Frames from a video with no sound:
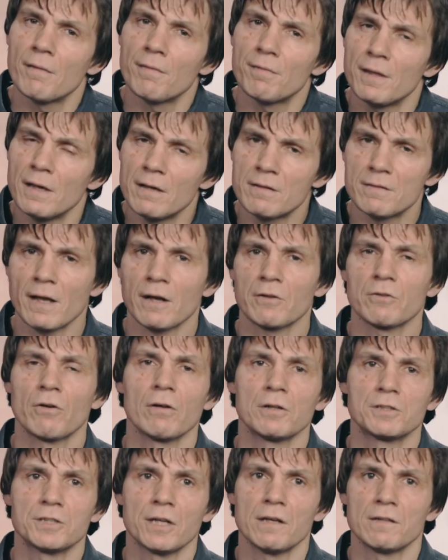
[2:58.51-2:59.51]
These
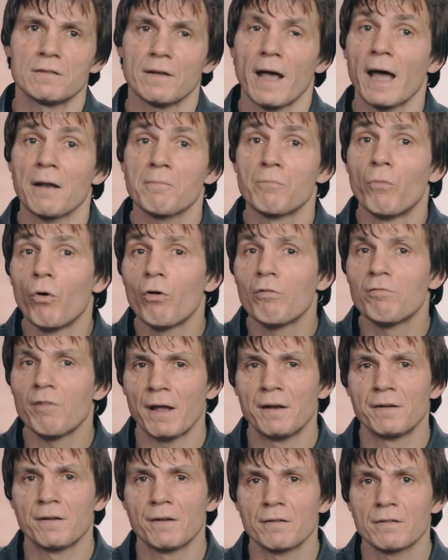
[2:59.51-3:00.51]
technologies add more
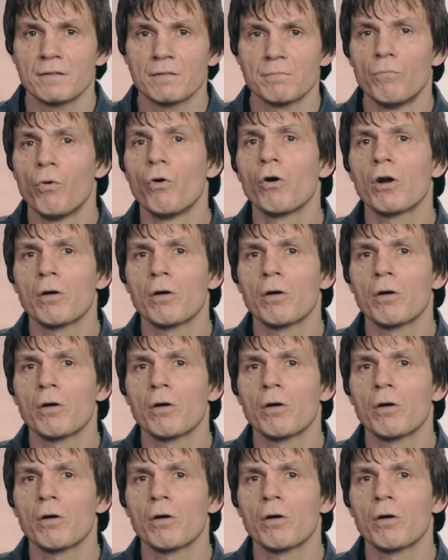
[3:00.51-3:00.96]
vendors, more